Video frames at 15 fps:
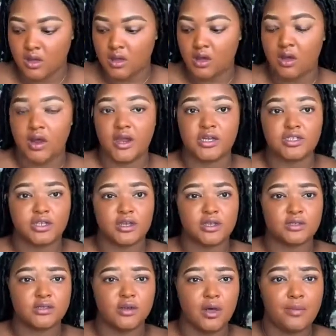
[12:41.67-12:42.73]
All right, y'all,
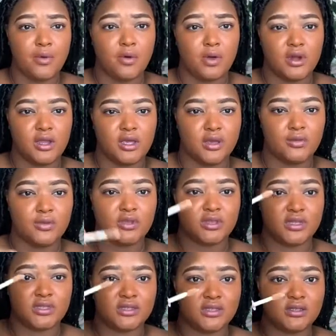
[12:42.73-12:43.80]
so I'm going in with
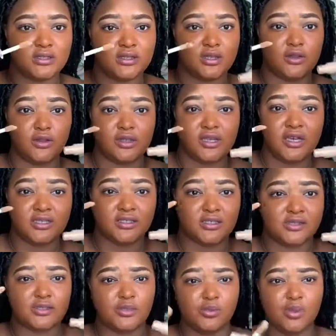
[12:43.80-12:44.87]
this concealer. Yes,
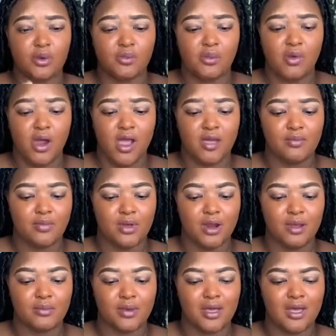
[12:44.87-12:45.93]
it's super bright, but
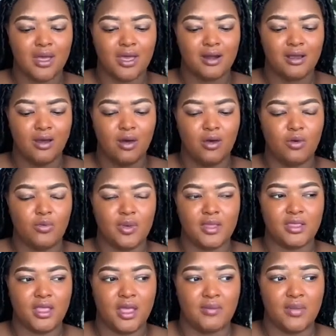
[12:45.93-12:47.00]
I'm kind of hoping
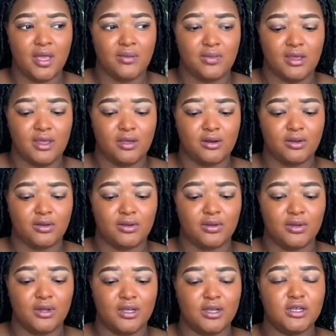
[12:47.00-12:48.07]
that maybe it'll
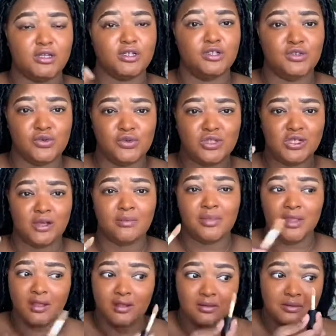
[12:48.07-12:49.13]
do
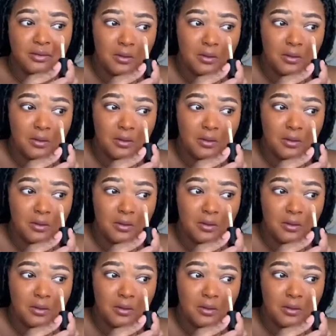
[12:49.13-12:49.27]
something.